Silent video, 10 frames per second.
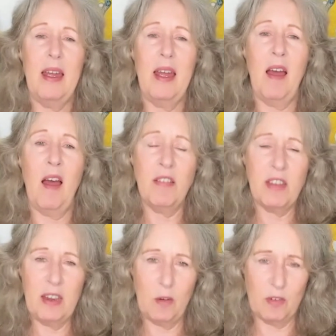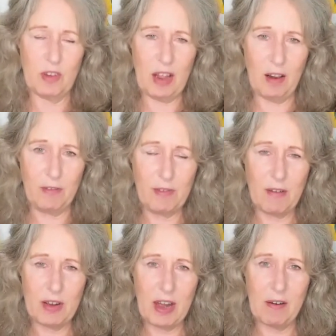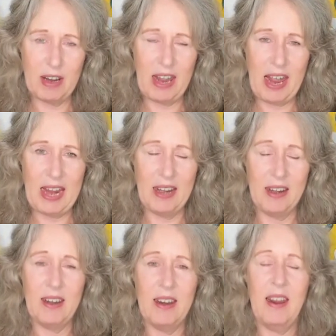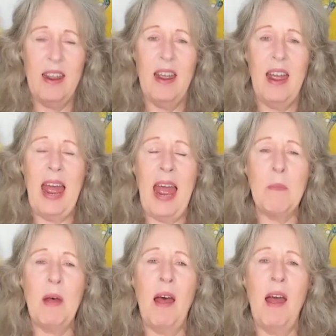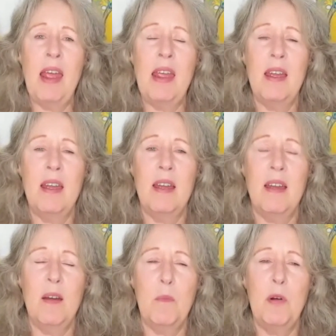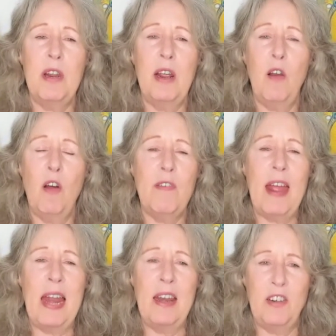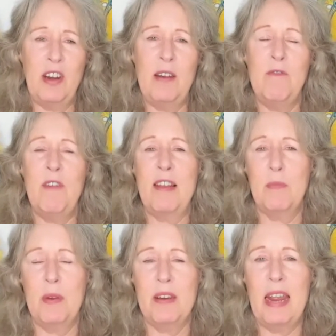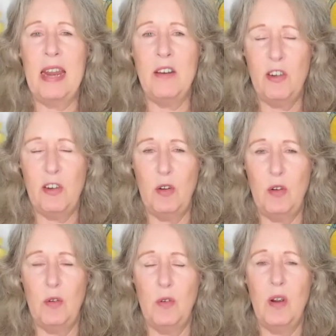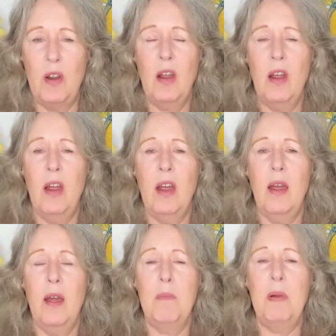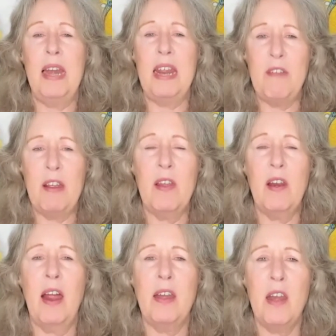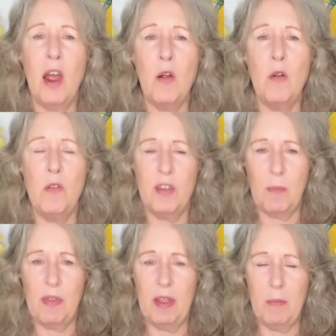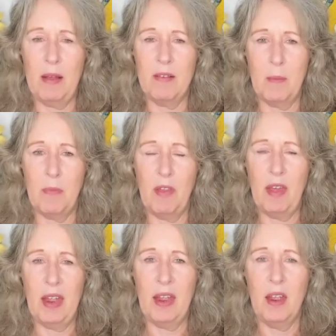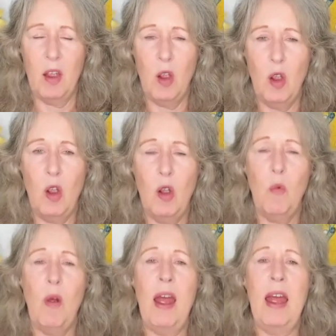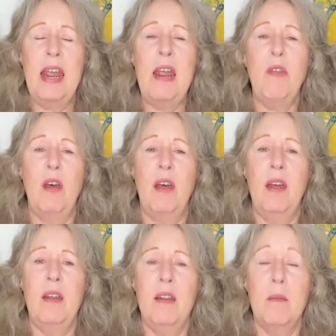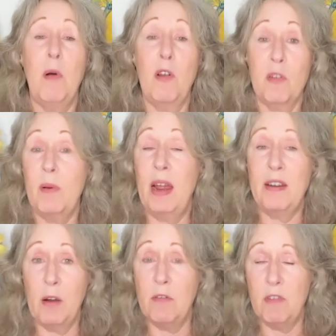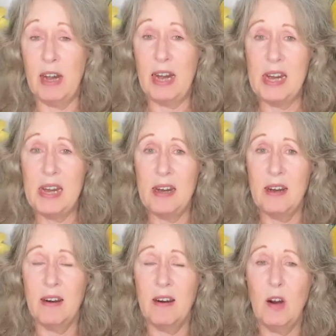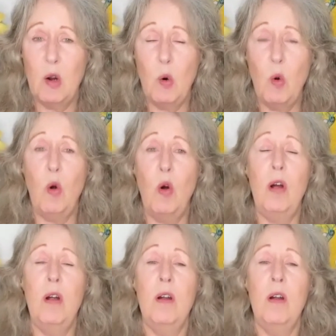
asking yourself every now and again, am I putting a lot of energy and investment into believing that I know something about something where either possibly I don't really, or